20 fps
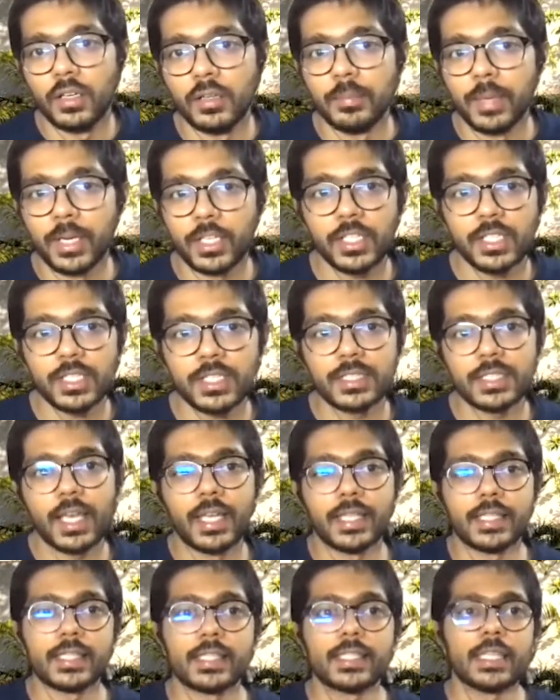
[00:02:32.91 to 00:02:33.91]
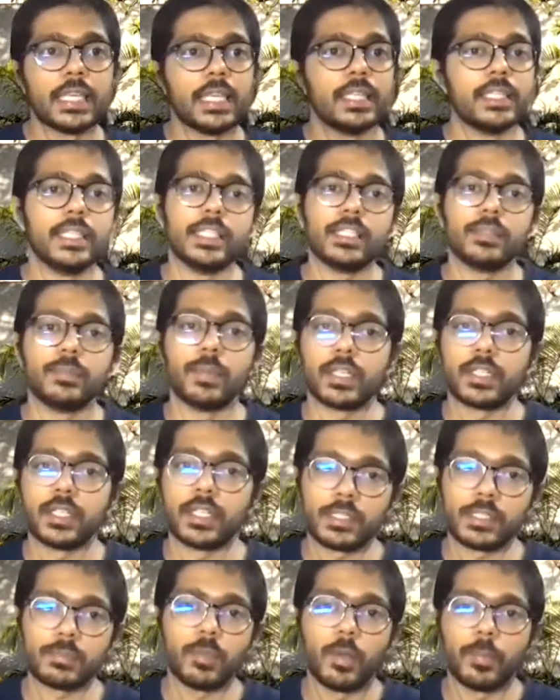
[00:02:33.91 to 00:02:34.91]
metrics and see these
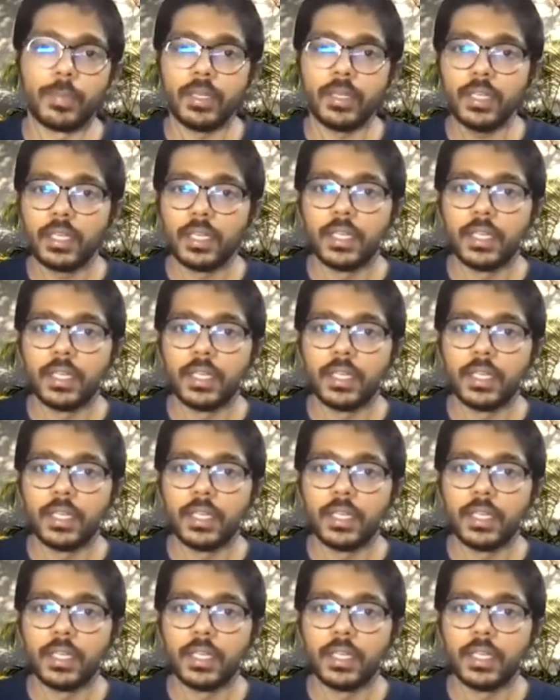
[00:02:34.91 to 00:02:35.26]
metrics pop in.